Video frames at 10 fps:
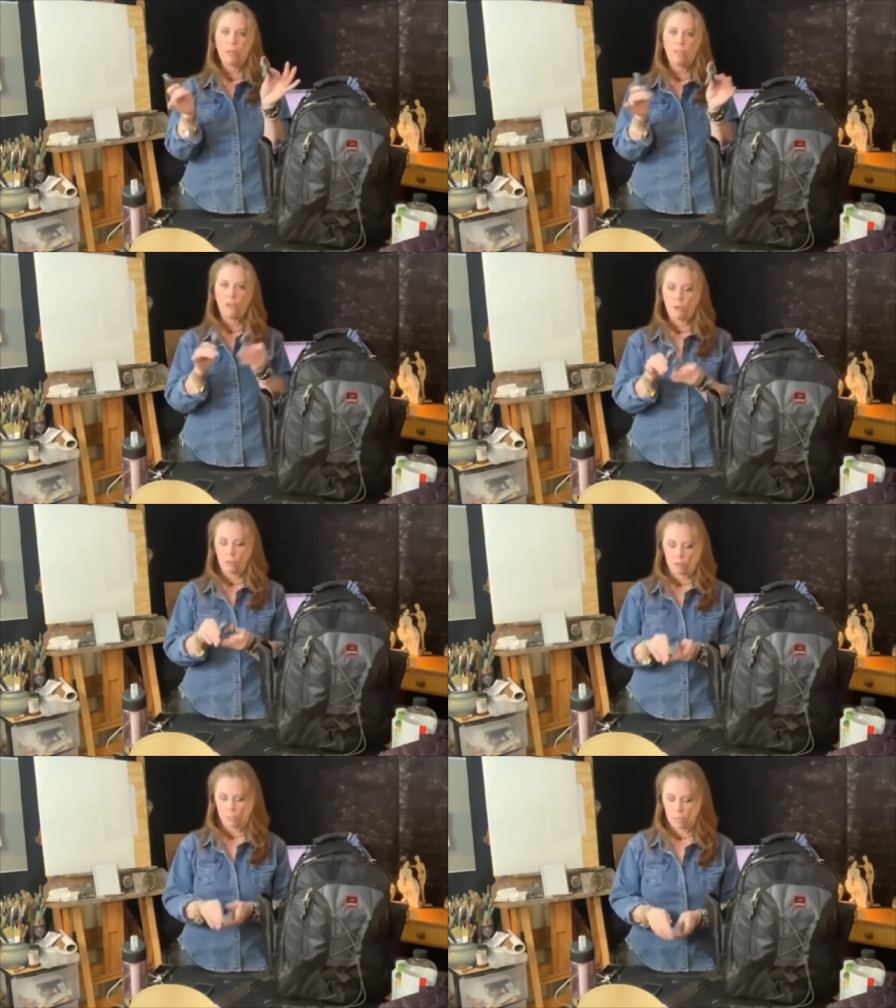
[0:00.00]
Never know
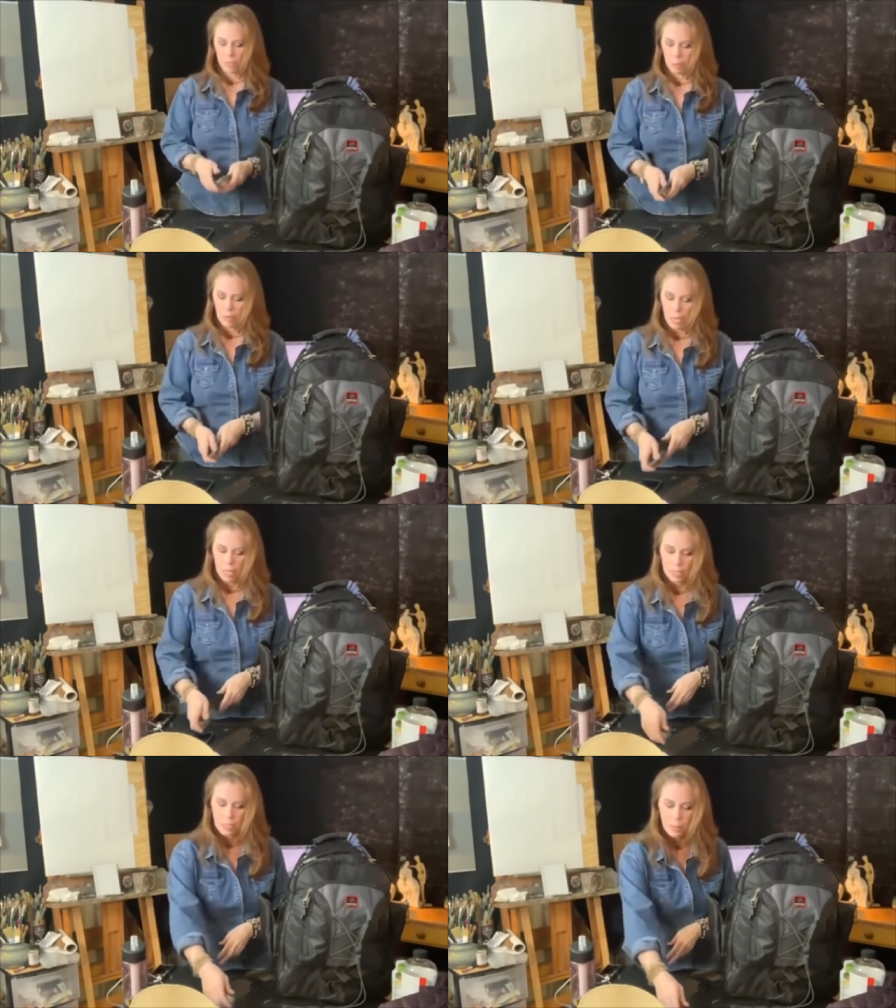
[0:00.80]
when those might come in
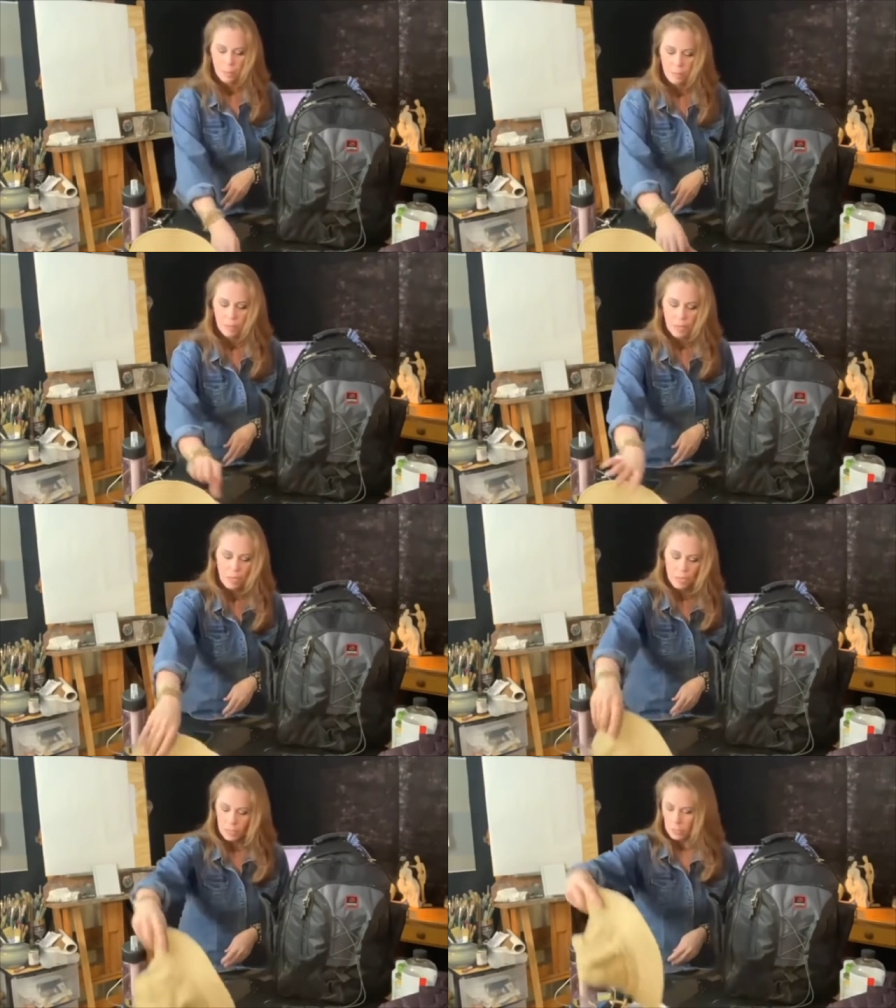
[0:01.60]
handy.
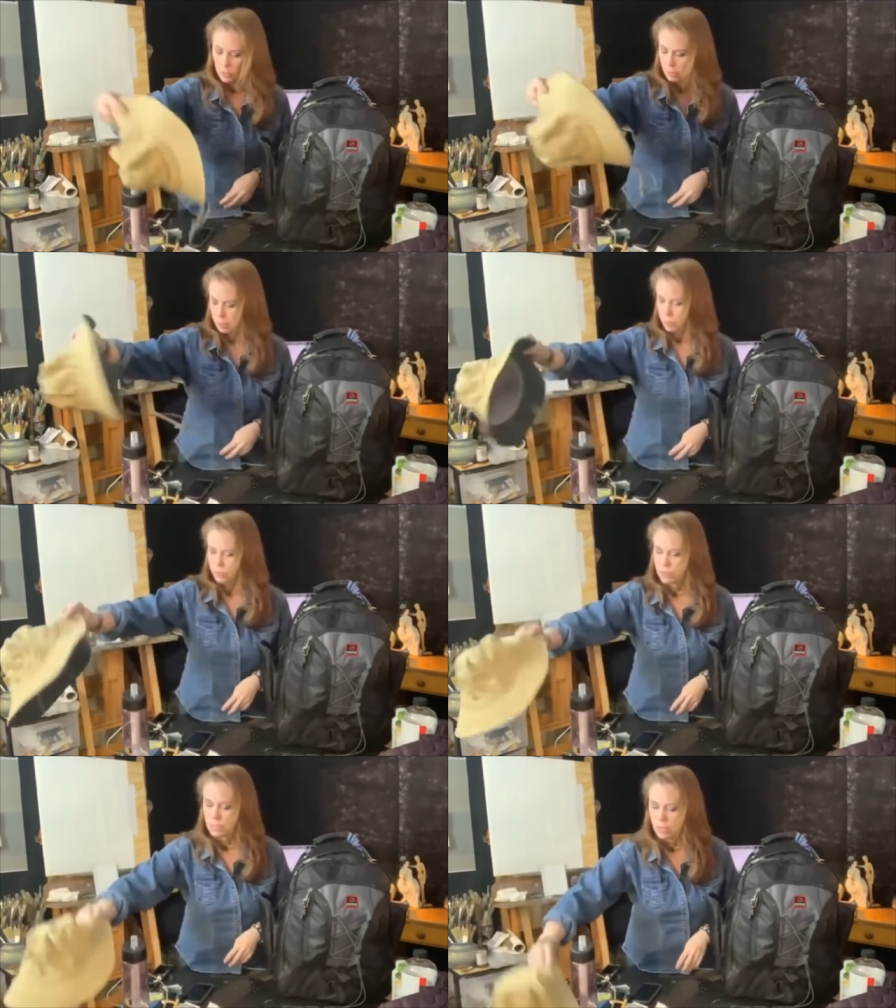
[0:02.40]
So I'm gonna
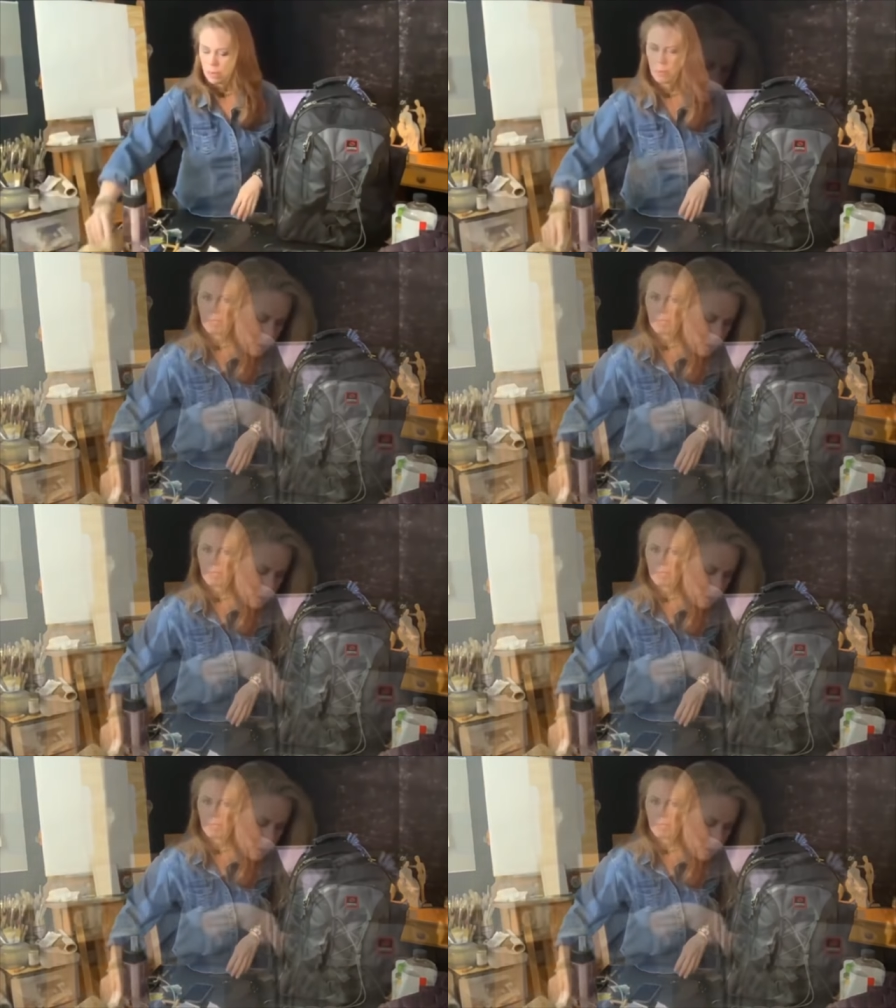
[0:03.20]
move this out of the